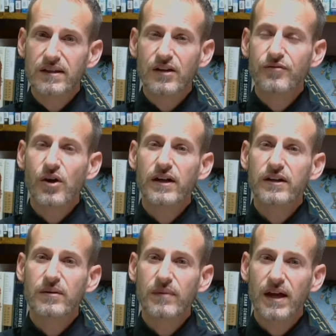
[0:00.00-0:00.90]
Therefore I
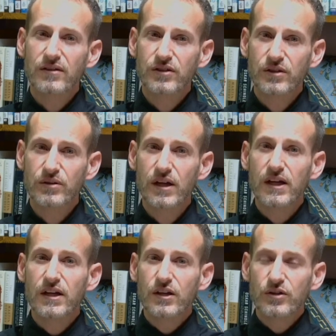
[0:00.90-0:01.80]
command you,
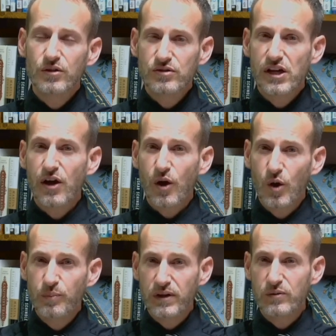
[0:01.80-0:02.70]
you shall
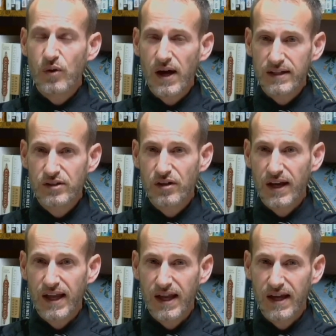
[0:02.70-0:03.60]
open wide your
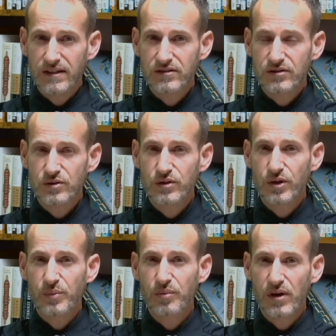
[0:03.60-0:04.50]
hand to
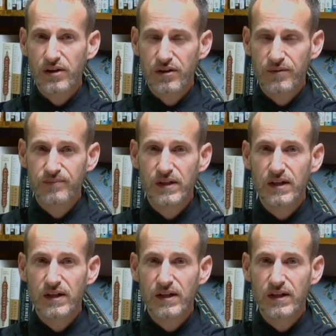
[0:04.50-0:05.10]
your brother,